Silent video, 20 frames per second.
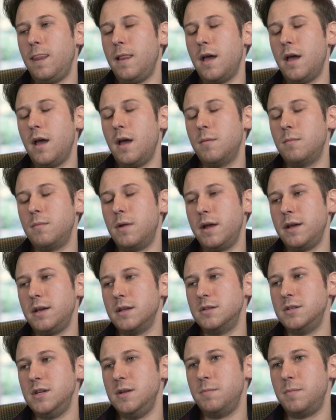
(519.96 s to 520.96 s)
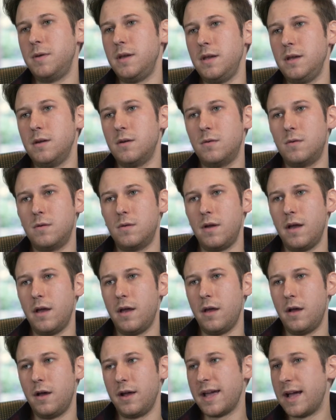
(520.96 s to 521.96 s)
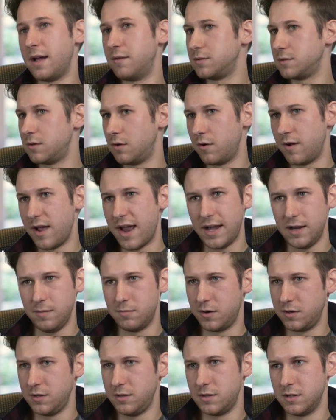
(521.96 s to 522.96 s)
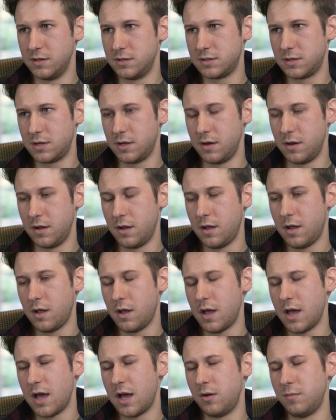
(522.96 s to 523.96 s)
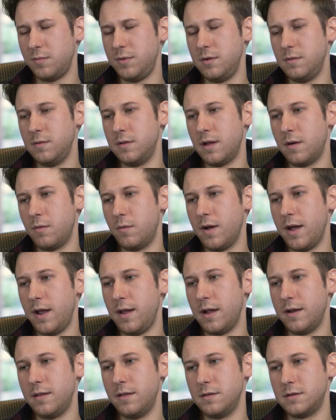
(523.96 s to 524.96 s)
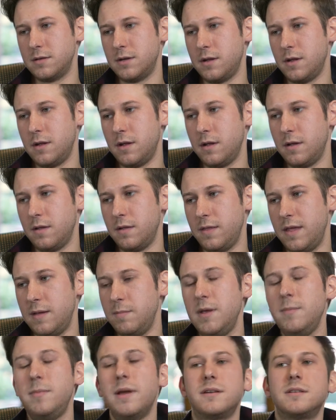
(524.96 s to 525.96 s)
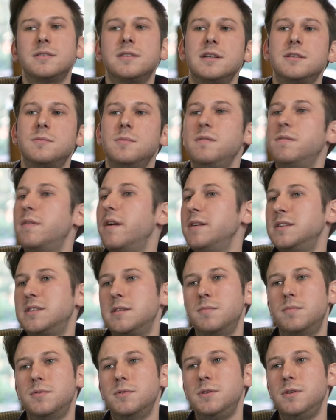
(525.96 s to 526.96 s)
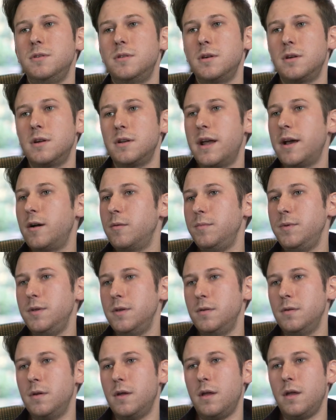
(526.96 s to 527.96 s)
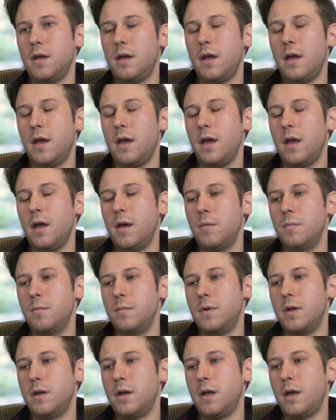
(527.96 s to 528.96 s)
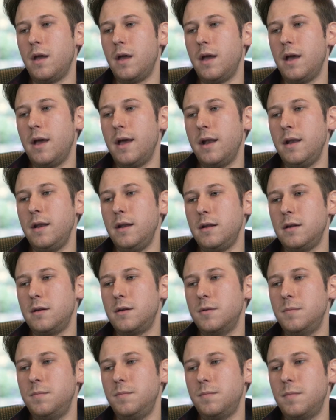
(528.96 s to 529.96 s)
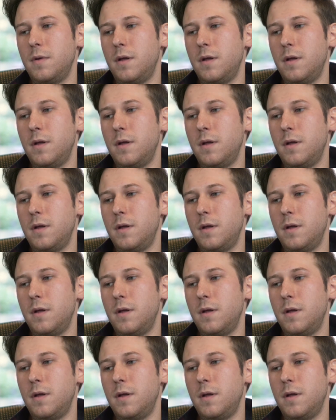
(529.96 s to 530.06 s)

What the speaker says: like a GP or a counsellor or anybody that can help you in that way. And they may be able to say something very simple to you that could help you. And it could